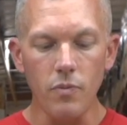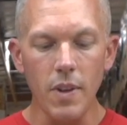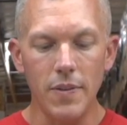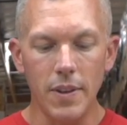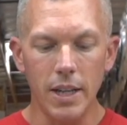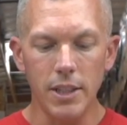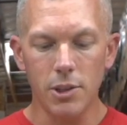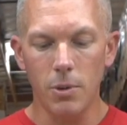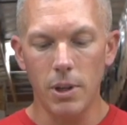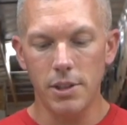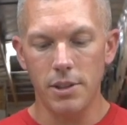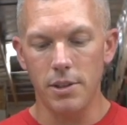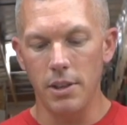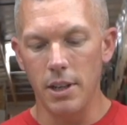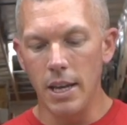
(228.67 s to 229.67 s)
Next
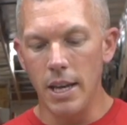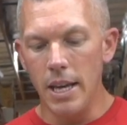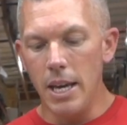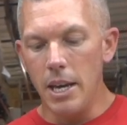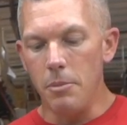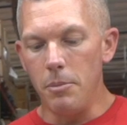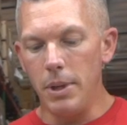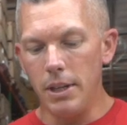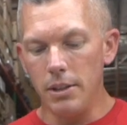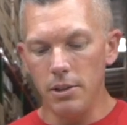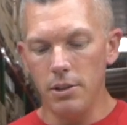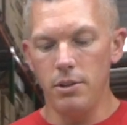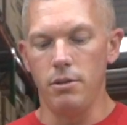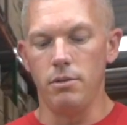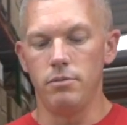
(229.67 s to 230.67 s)
question, Big
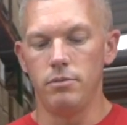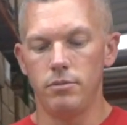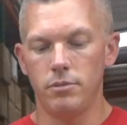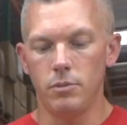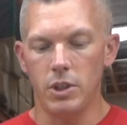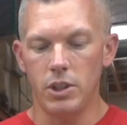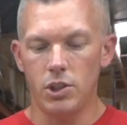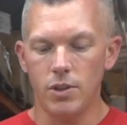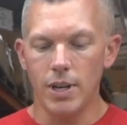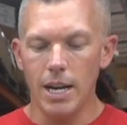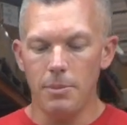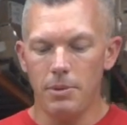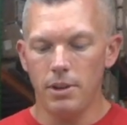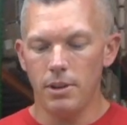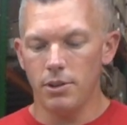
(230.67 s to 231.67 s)
Lou, when
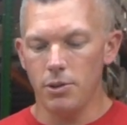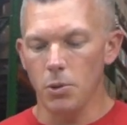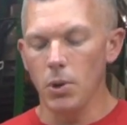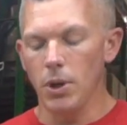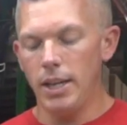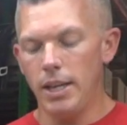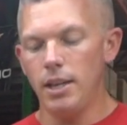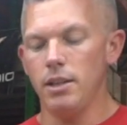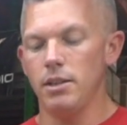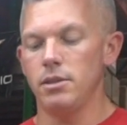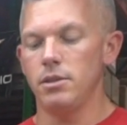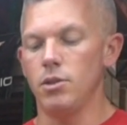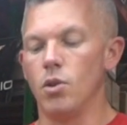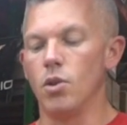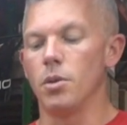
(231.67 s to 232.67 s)
strapping 3
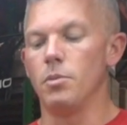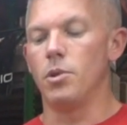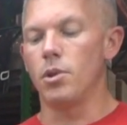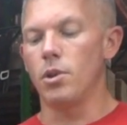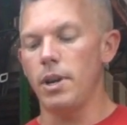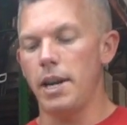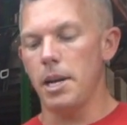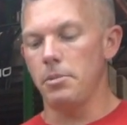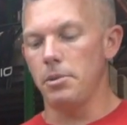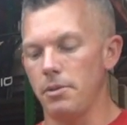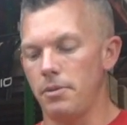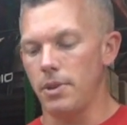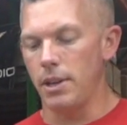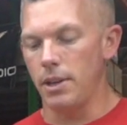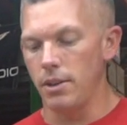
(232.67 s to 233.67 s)
or more
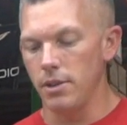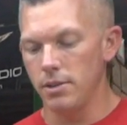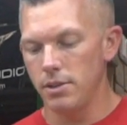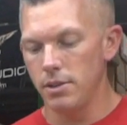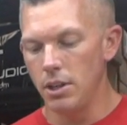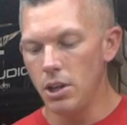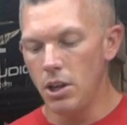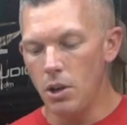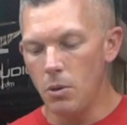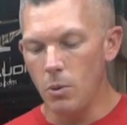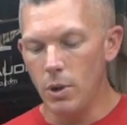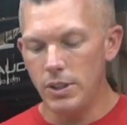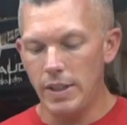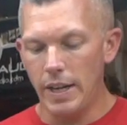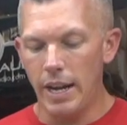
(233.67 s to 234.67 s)
amplifiers,
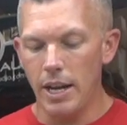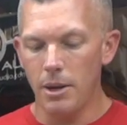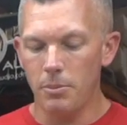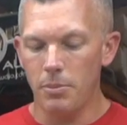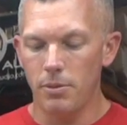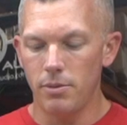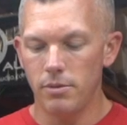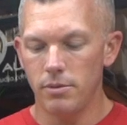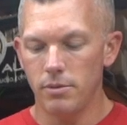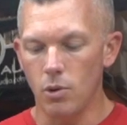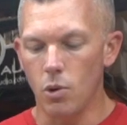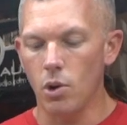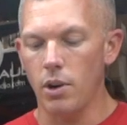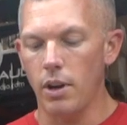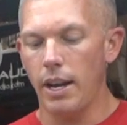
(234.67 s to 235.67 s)
which amp
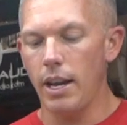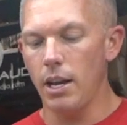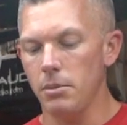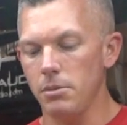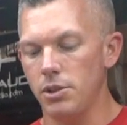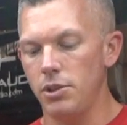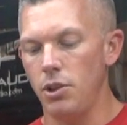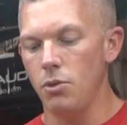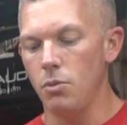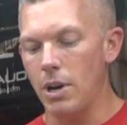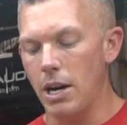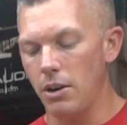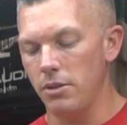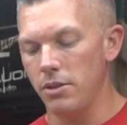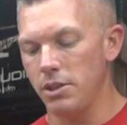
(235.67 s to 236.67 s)
or amps do you
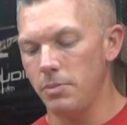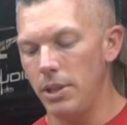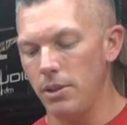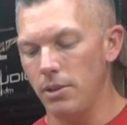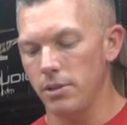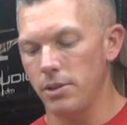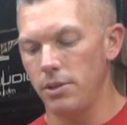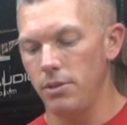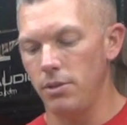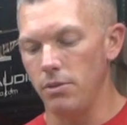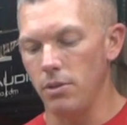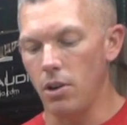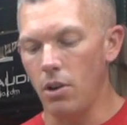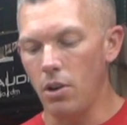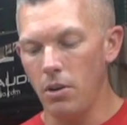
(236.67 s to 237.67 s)
wire the speakers
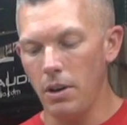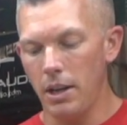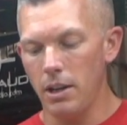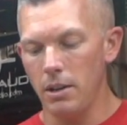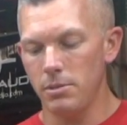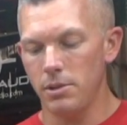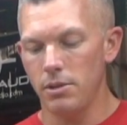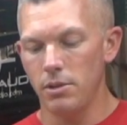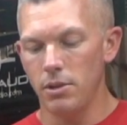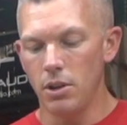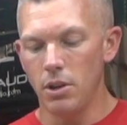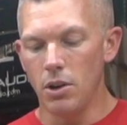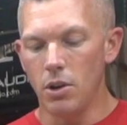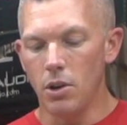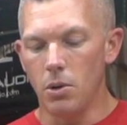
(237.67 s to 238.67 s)
to? All amps
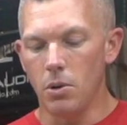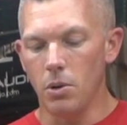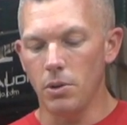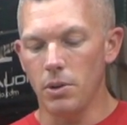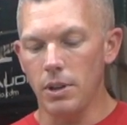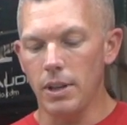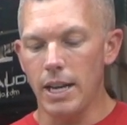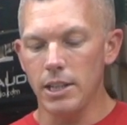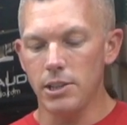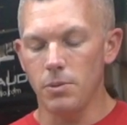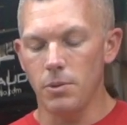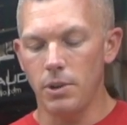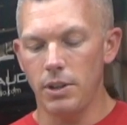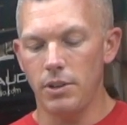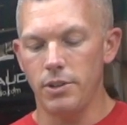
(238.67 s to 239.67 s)
or the last
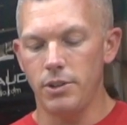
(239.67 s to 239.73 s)
one in the